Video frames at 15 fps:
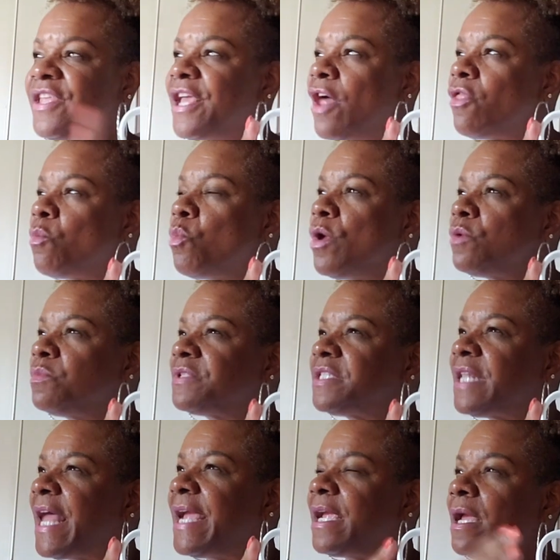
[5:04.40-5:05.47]
the other one was
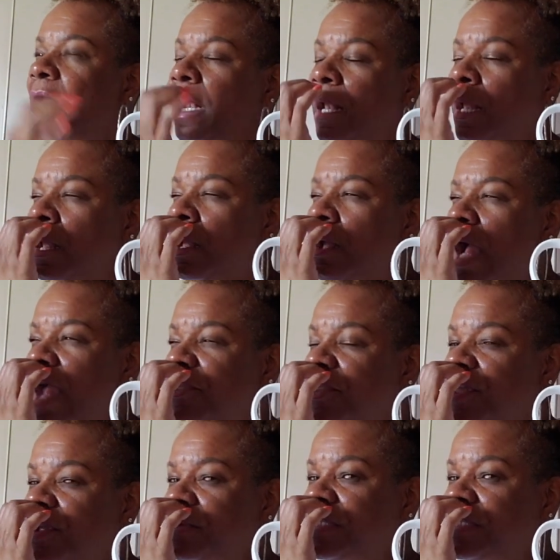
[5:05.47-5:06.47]
like, I think it